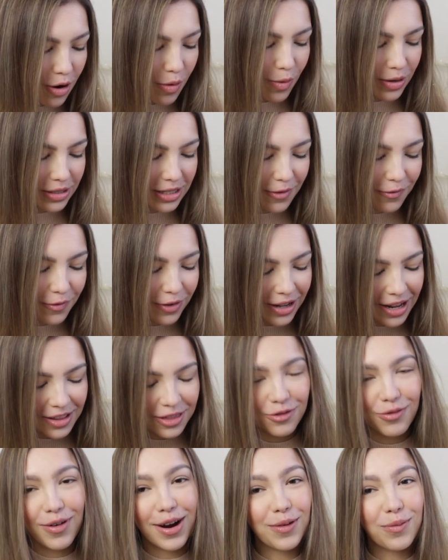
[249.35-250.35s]
Whereas I feel like
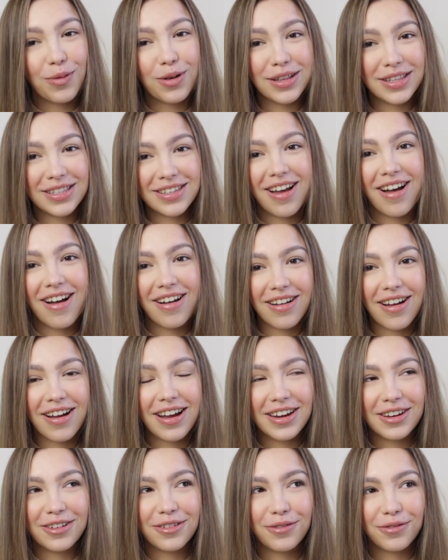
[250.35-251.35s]
the red ones are
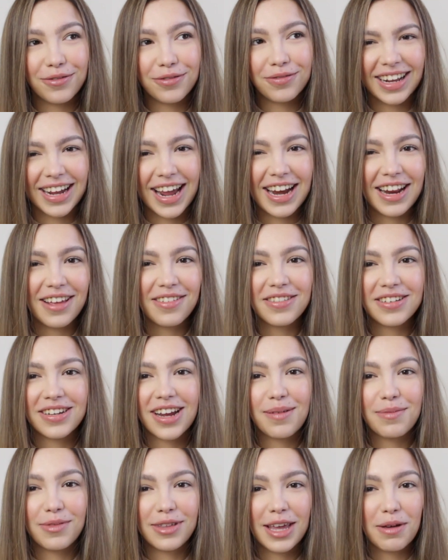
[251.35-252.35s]
kind of like any other
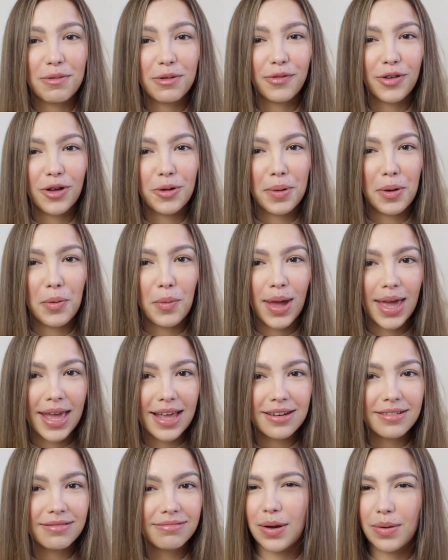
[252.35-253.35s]
time of the year would feel a bit
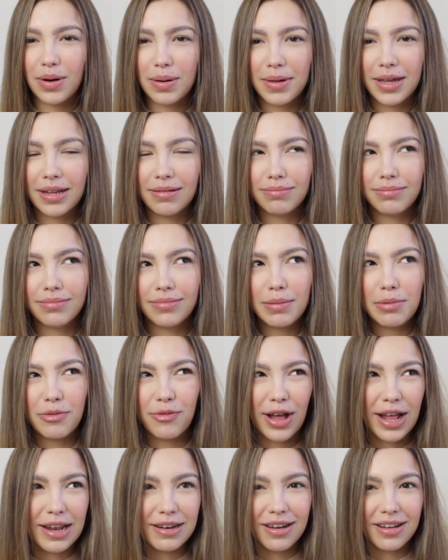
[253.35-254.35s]
weird. You know what I mean? Maybe
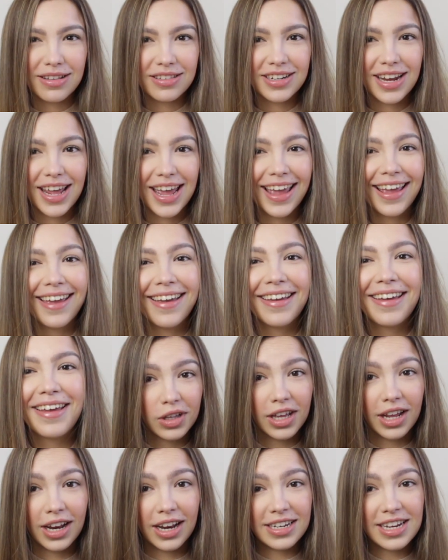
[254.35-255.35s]
Valentine's Day.
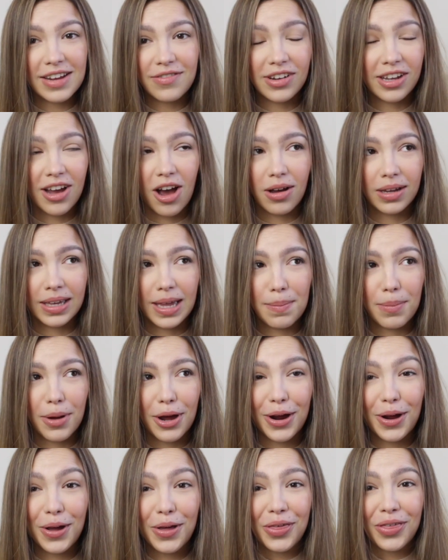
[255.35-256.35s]
And I definitely can't keep
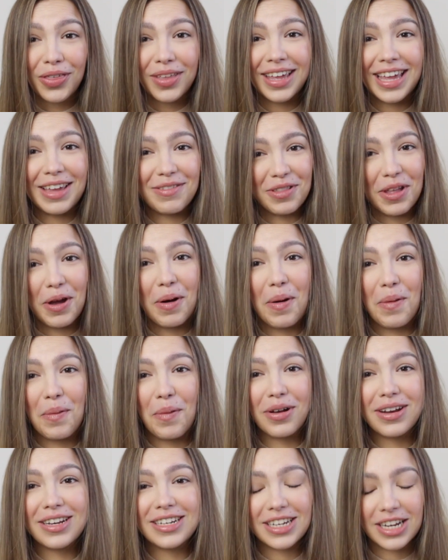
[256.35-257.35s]
both, even though I
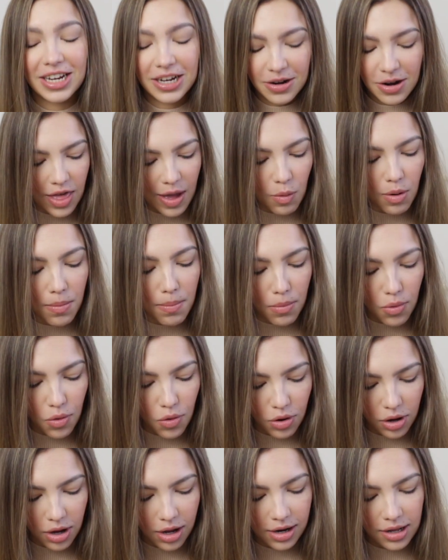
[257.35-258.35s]
want to. There were
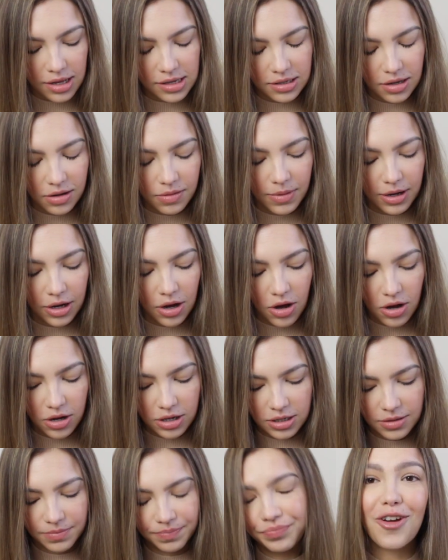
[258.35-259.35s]
more colours. Oh my
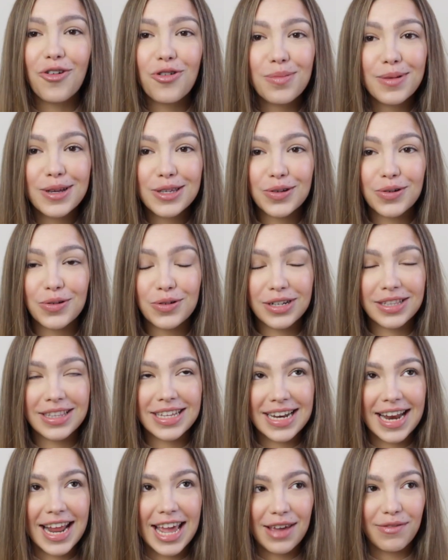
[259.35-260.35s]
god. I almost ordered
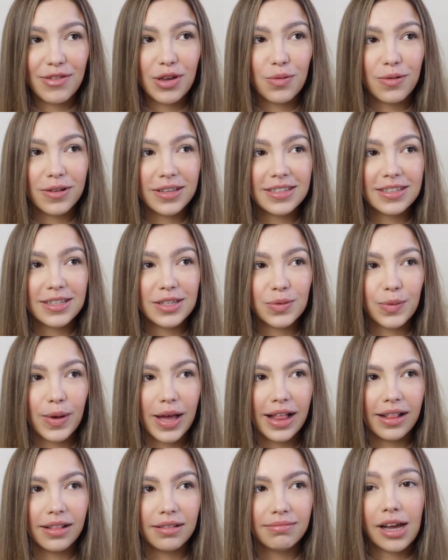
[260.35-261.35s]
the navy ones as
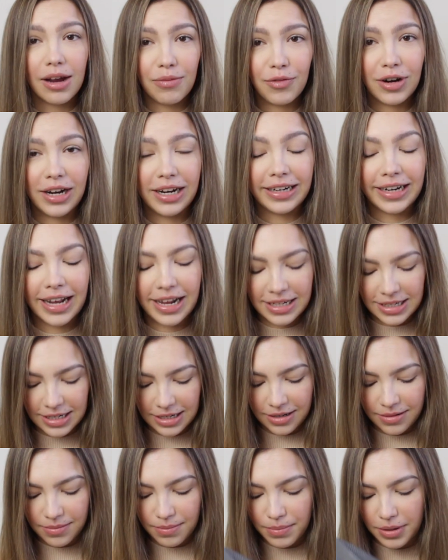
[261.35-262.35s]
well. I'm really glad I
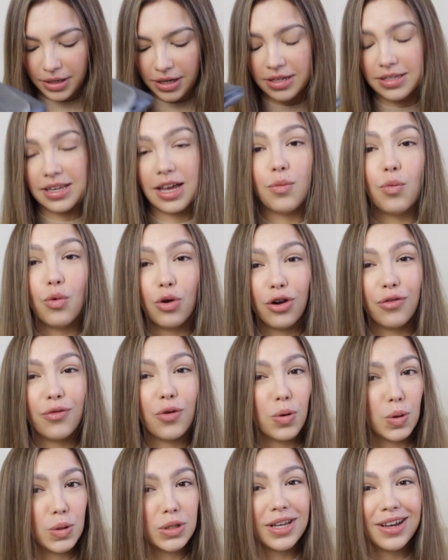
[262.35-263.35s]
didn't because I would have
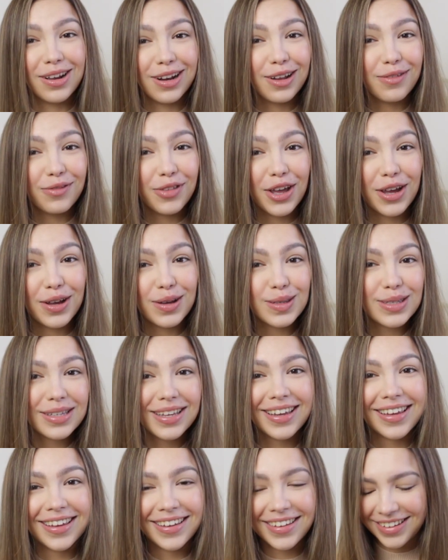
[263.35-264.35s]
also loved those.
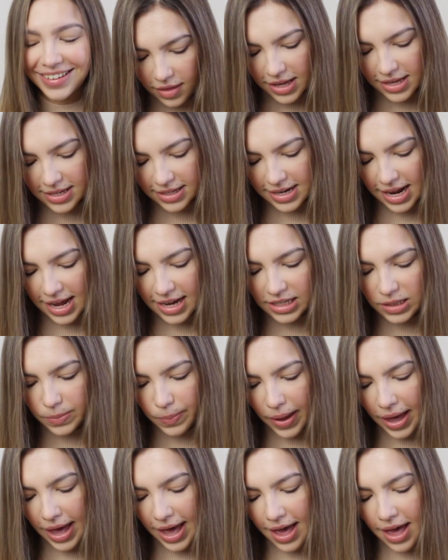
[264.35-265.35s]
This next
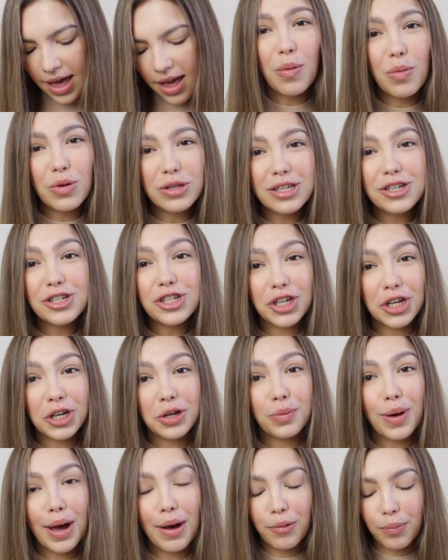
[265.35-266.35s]
pair, I wasn't
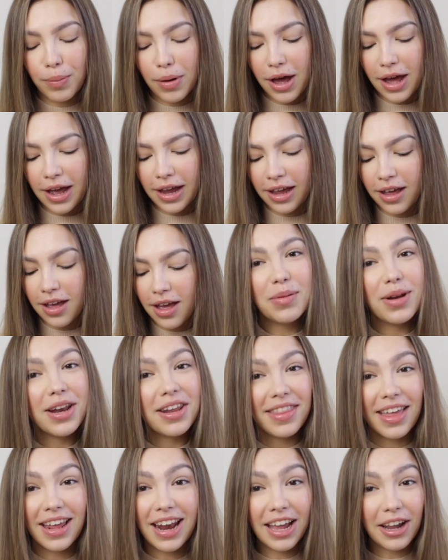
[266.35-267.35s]
too wowed by.
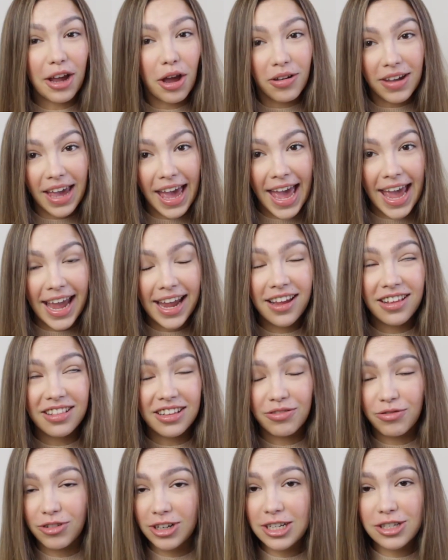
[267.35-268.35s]
They're like okay.
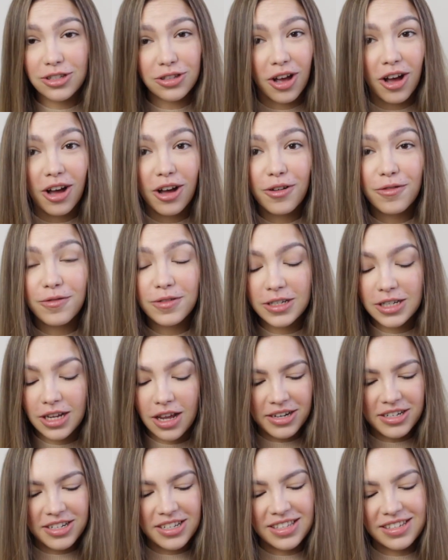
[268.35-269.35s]
They're really soft.
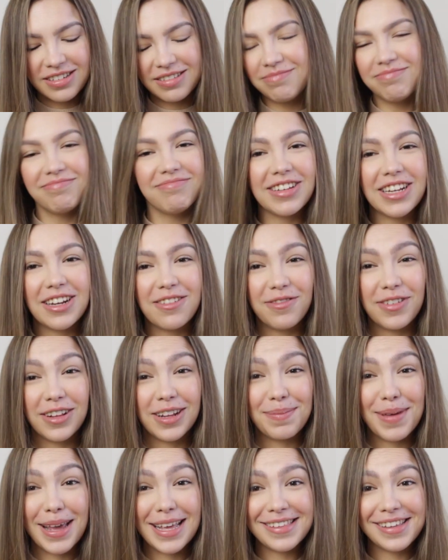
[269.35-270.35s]
I just didn't feel
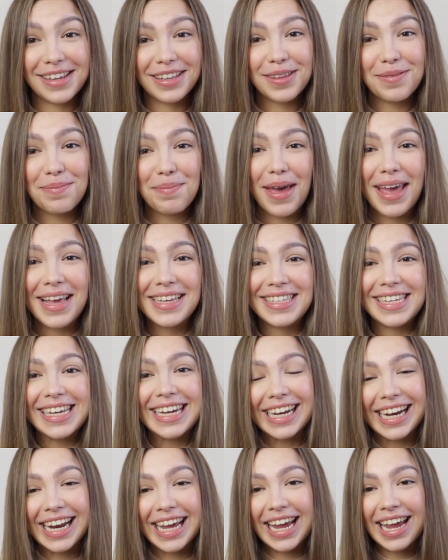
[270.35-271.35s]
amazing in them
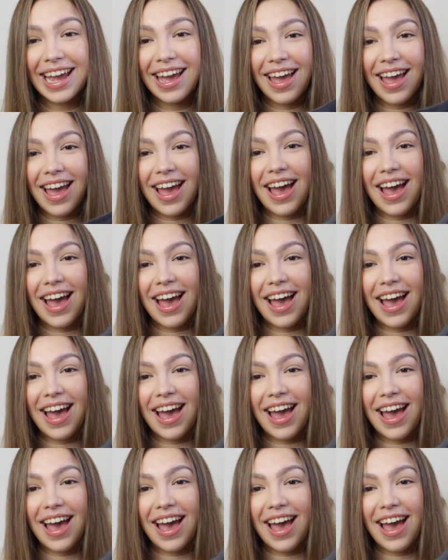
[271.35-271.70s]
basically.